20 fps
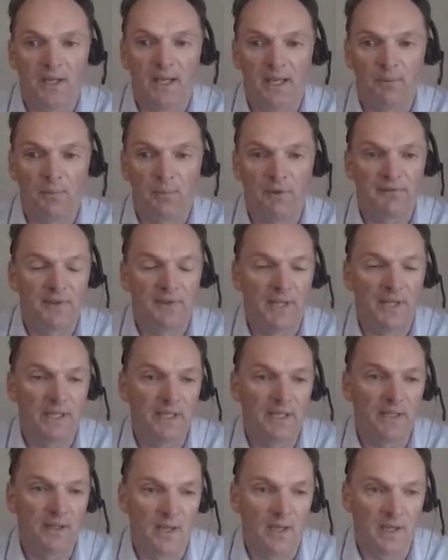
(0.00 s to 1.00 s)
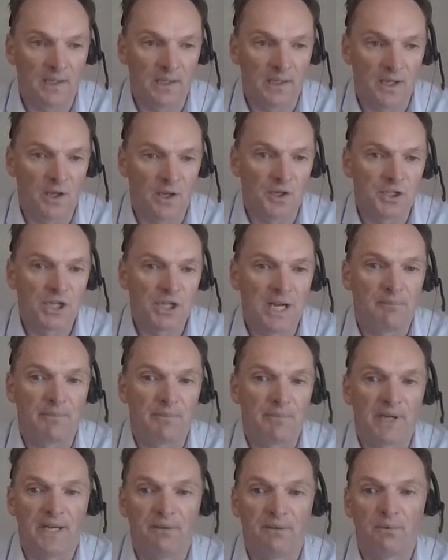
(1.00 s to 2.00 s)
with the large
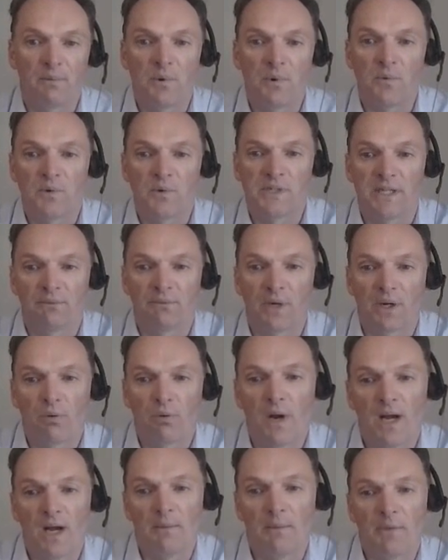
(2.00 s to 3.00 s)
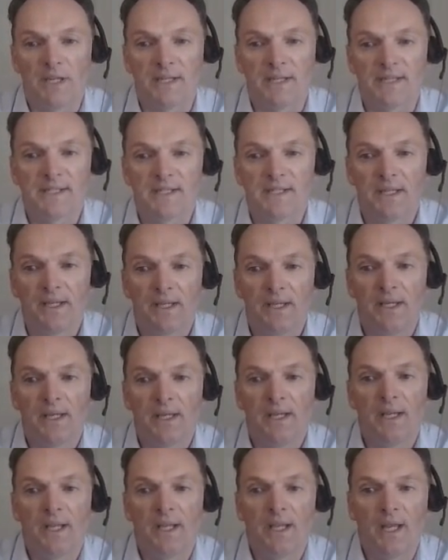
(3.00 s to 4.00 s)
company reporting requirements.
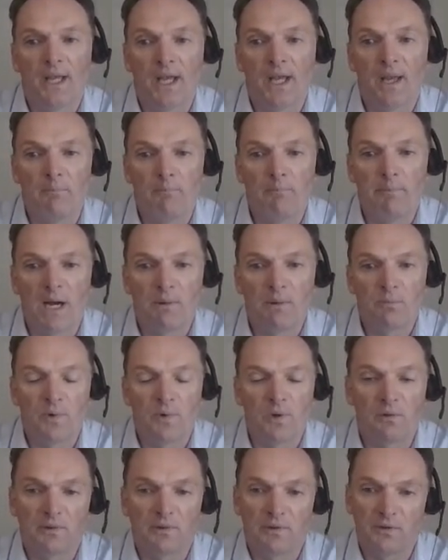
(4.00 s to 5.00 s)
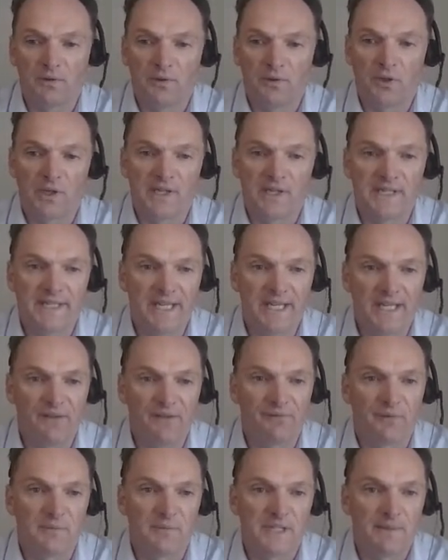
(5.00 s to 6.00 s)
But what you can see
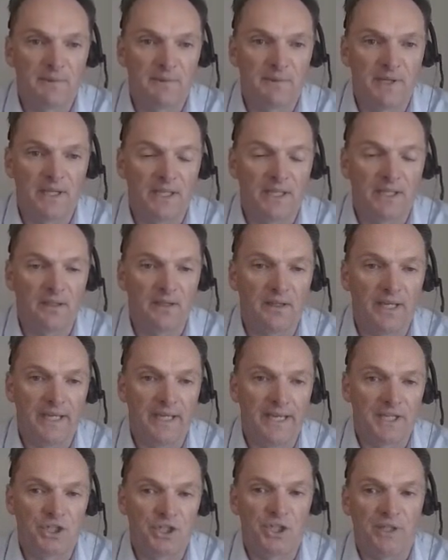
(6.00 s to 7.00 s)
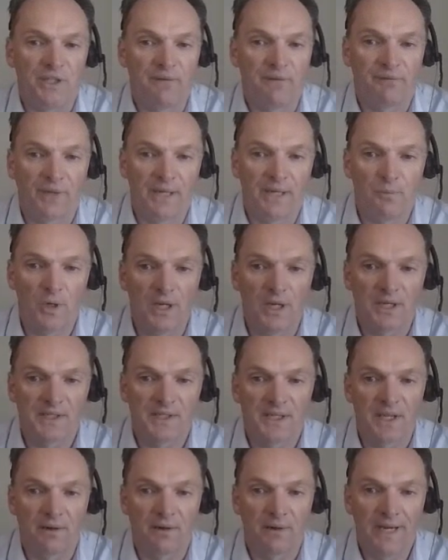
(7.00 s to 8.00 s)
from some of the ESG
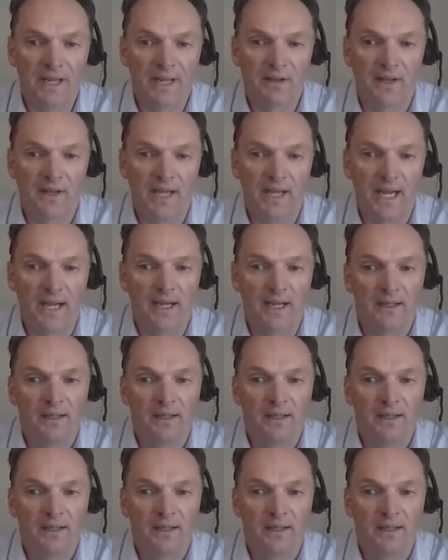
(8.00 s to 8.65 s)
frameworks that are out there,